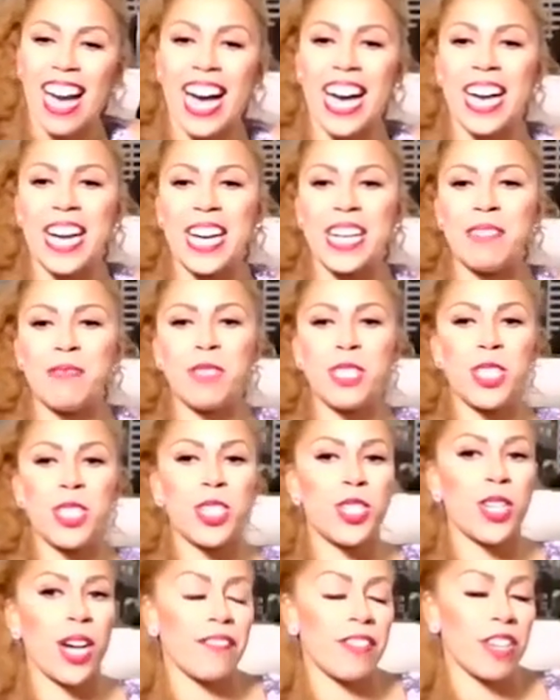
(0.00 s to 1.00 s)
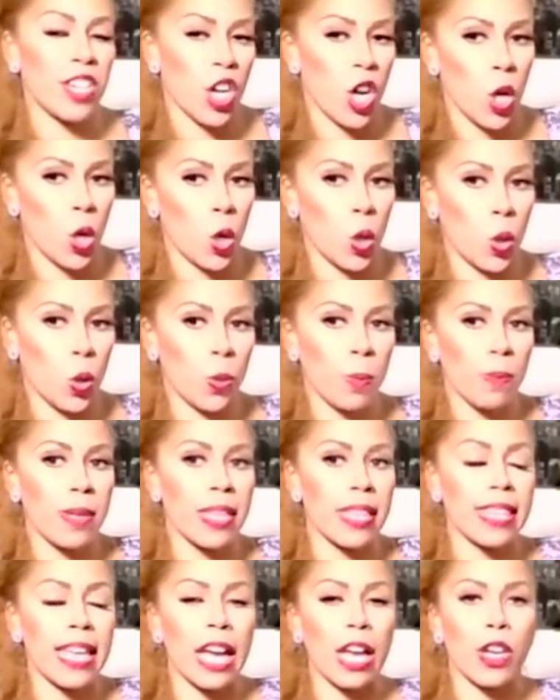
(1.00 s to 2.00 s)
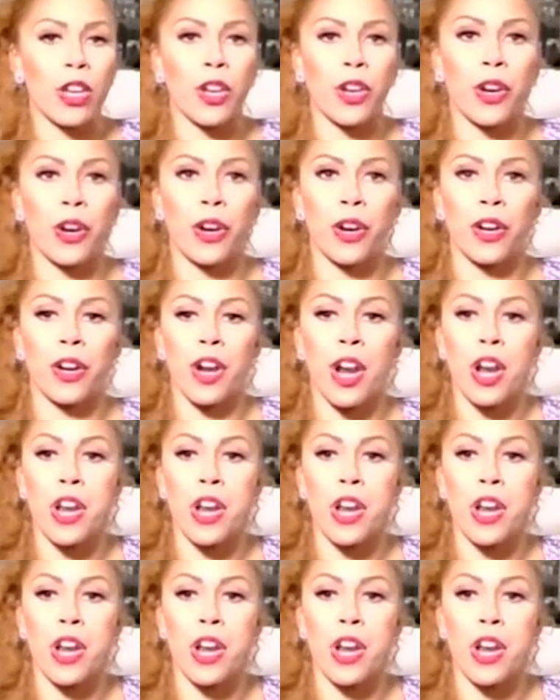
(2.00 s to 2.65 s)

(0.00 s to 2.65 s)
when you're driving home, that you're